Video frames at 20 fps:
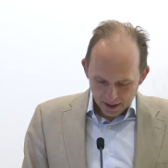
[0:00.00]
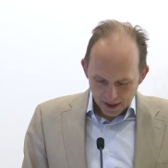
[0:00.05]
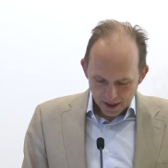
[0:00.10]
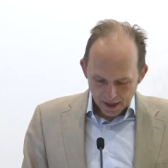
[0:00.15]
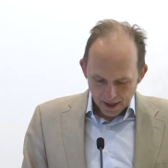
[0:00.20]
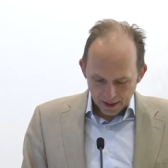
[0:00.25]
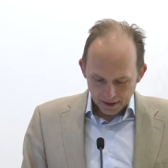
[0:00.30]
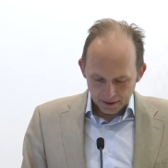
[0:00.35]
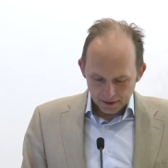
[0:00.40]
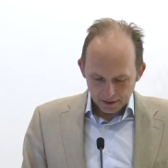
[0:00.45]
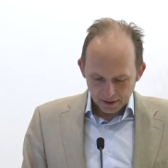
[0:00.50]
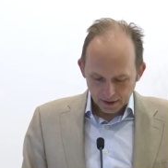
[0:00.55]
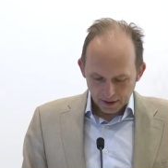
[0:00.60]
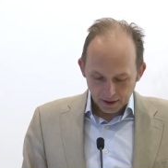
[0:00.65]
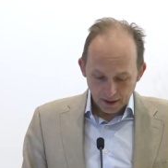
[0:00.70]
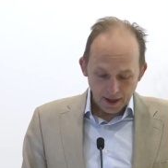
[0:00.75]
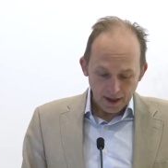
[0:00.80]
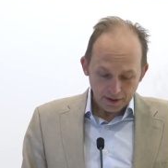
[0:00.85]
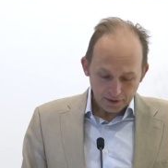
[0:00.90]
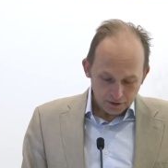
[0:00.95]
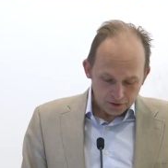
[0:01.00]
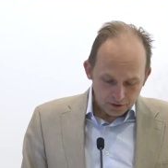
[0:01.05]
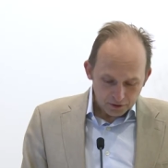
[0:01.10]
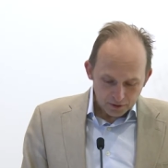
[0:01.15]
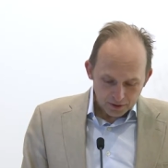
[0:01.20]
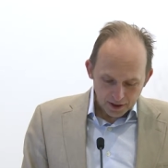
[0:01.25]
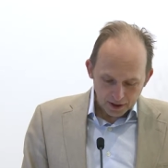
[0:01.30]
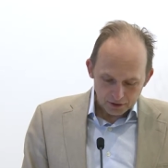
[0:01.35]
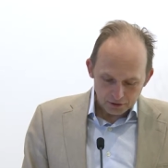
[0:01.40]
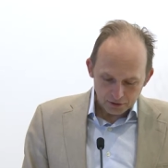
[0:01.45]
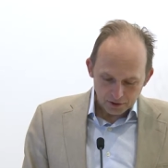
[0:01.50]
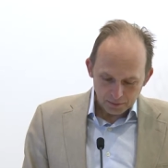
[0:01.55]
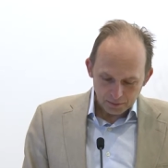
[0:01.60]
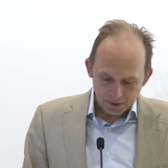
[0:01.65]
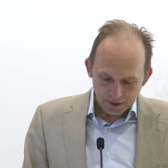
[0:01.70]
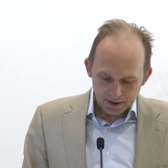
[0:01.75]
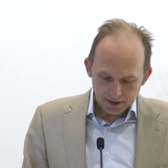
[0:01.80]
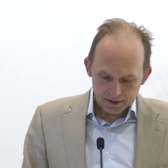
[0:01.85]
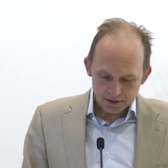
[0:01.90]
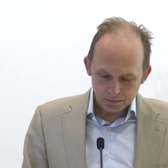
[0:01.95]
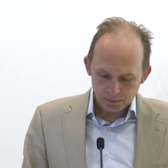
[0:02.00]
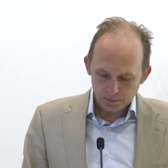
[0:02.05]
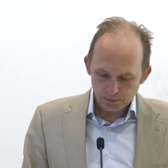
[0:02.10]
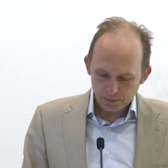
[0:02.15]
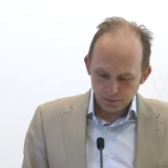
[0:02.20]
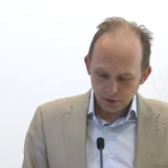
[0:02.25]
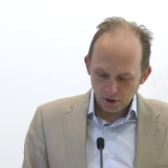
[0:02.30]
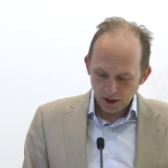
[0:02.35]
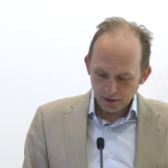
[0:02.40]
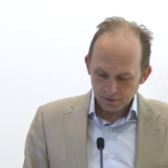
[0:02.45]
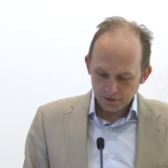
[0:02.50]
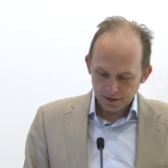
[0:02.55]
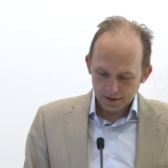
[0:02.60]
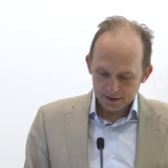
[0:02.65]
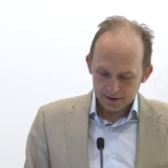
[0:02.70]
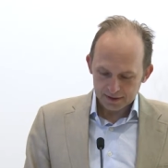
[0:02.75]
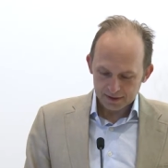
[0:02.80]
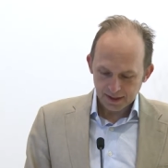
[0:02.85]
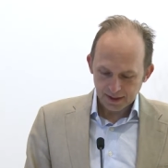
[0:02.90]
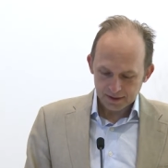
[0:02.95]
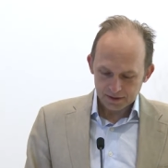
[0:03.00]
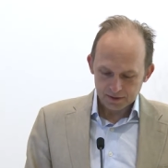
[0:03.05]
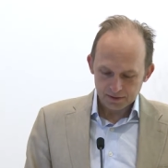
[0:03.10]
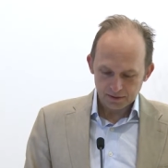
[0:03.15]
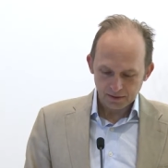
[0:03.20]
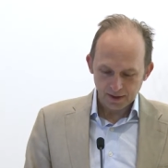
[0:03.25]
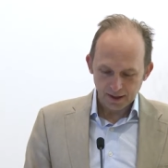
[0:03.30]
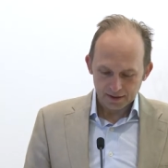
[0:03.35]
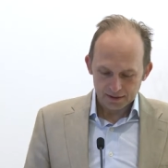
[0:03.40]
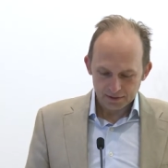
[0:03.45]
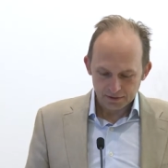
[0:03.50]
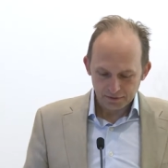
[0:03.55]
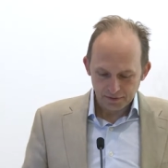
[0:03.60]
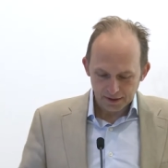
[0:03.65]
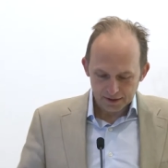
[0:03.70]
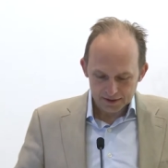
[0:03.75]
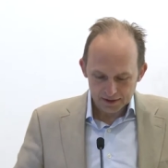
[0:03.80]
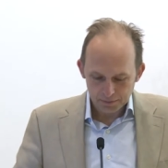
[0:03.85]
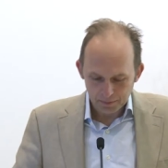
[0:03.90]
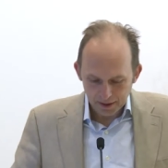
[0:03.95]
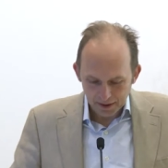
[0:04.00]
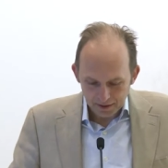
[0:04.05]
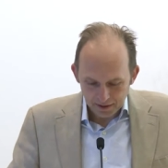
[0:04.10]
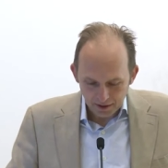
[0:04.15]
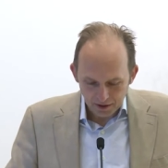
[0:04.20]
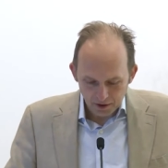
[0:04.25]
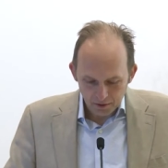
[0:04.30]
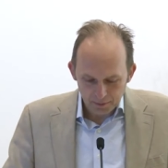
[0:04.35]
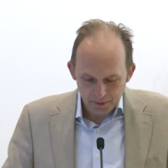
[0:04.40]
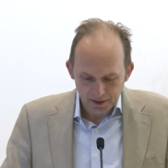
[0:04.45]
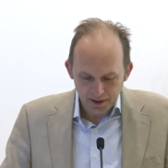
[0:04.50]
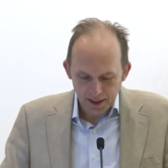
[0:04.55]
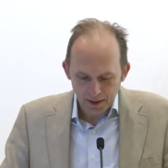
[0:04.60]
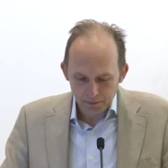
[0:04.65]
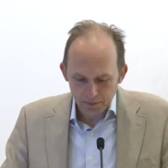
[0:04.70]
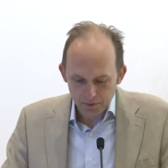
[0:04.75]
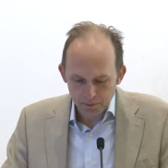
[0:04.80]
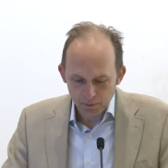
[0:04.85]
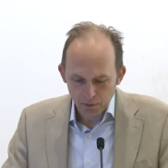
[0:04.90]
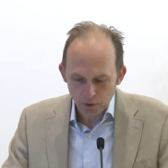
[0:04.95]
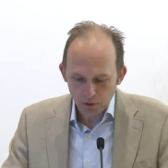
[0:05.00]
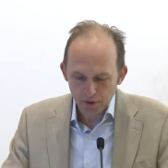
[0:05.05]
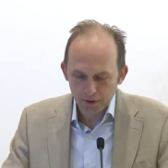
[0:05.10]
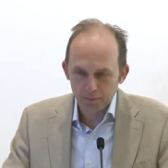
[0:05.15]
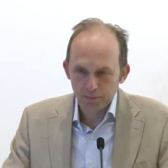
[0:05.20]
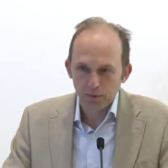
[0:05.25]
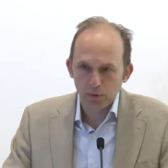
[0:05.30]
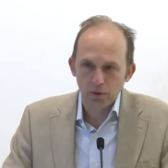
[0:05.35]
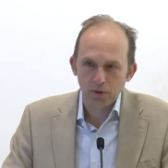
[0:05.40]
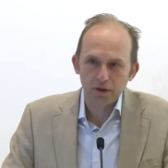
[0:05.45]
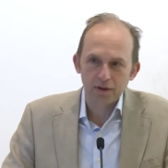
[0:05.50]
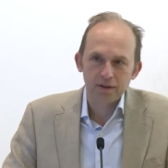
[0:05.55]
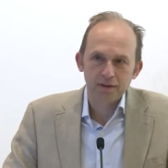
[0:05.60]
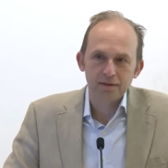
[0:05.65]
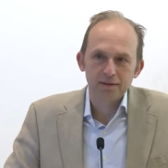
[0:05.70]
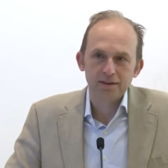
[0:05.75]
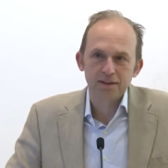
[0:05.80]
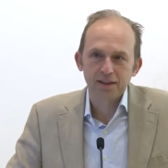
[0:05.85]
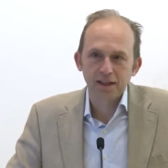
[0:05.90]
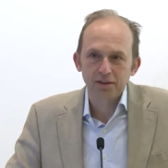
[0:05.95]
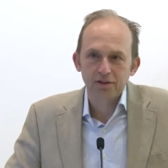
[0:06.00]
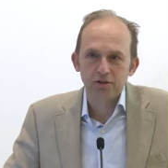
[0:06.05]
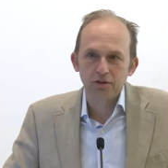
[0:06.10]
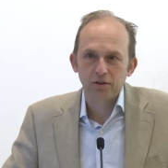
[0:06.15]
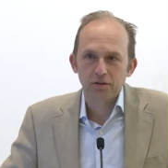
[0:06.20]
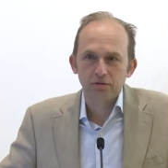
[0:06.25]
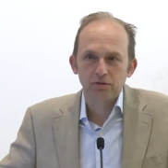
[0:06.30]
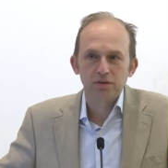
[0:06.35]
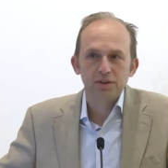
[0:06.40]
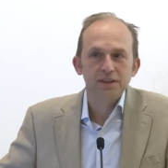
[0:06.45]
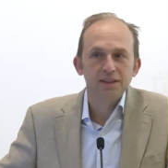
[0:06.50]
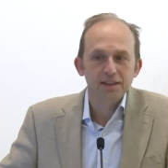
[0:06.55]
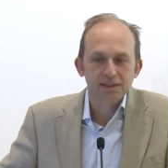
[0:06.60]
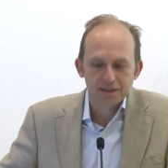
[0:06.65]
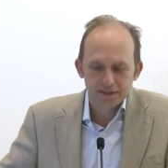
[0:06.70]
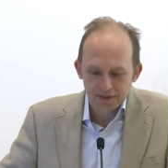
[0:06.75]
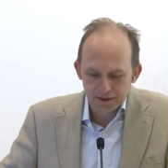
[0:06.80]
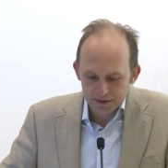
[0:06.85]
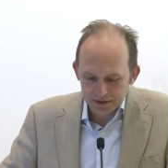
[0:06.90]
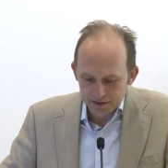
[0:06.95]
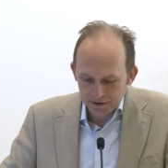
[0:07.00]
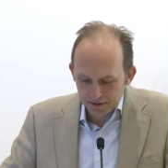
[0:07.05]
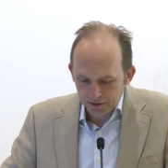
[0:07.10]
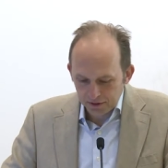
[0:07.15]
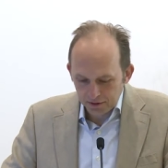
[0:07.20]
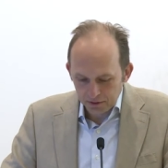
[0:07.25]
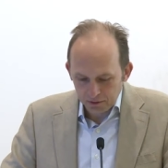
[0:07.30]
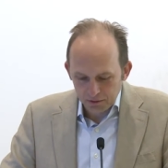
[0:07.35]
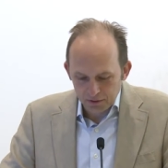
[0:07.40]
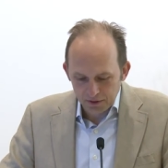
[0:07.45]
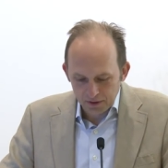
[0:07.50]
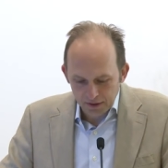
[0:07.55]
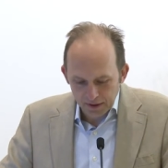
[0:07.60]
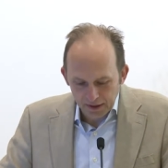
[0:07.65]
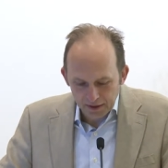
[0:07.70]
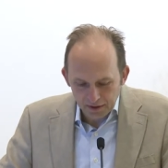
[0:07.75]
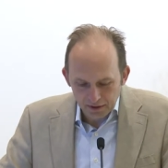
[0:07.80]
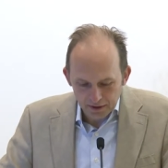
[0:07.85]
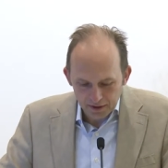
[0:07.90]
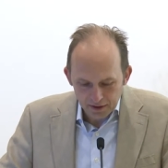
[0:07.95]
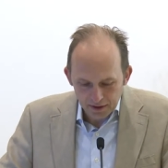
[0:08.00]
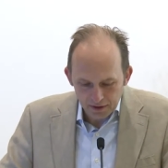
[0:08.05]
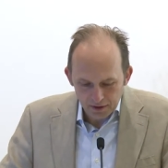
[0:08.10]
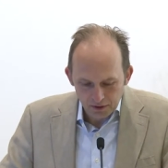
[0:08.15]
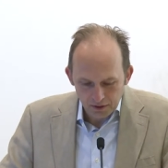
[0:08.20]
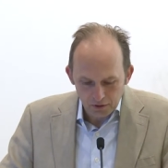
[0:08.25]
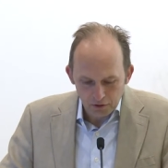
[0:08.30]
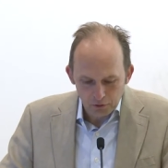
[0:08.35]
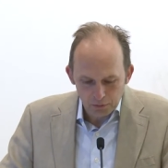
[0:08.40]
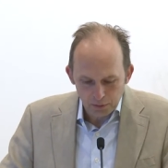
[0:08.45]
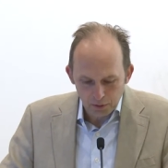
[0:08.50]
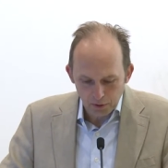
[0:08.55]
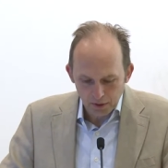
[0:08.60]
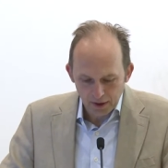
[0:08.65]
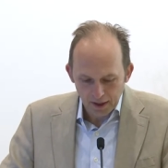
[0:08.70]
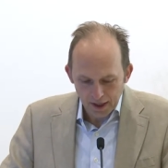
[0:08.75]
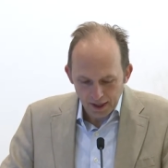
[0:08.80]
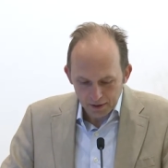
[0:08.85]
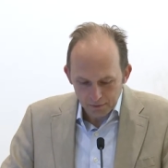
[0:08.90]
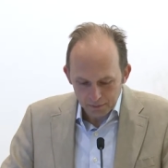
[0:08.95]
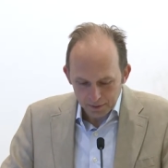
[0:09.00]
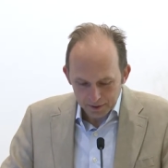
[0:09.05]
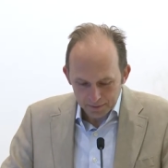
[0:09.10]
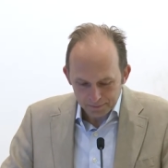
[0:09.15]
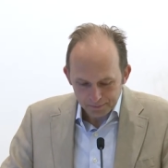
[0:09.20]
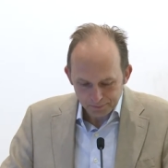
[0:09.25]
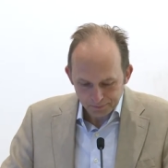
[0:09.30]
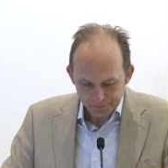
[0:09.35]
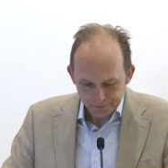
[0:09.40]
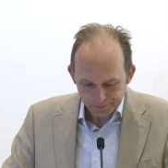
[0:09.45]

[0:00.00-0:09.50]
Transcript: and, uh, and a new country because Providence, as, as events made clear, became the more important center of resistance to, to England than Newport had been.